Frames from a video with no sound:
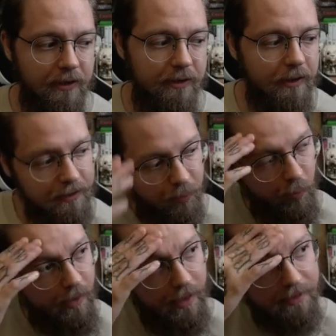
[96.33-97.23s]
It's just,
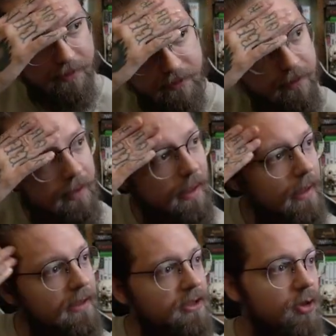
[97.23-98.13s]
it's weird.
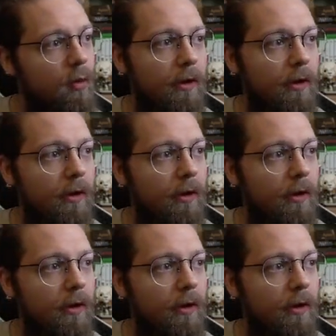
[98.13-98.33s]
It's